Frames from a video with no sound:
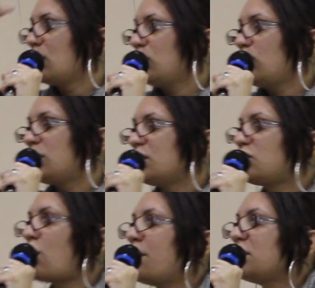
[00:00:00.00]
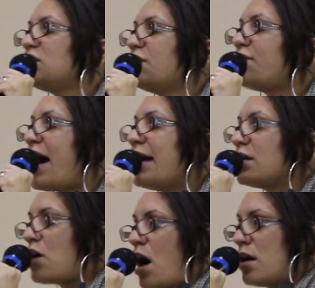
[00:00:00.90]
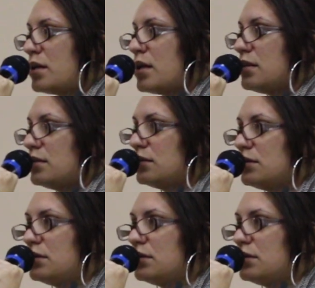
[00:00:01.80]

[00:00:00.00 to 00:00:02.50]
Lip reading: there's so much divide and conquer